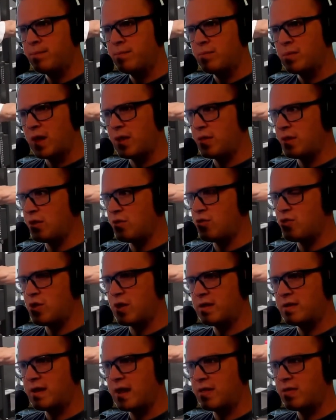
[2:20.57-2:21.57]
I think,
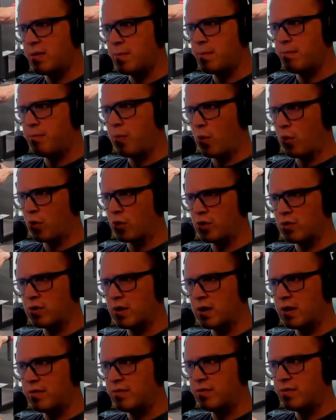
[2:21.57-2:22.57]
just at the border
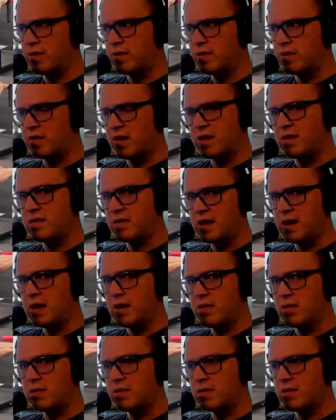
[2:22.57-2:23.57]
of
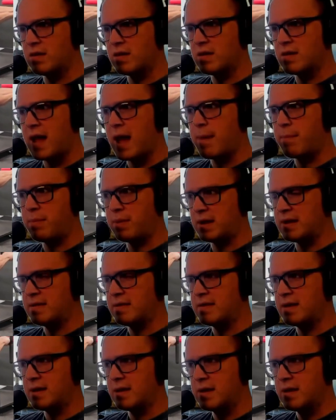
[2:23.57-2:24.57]
16th to not
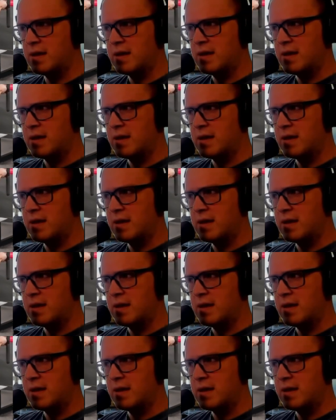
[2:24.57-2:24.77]
placing.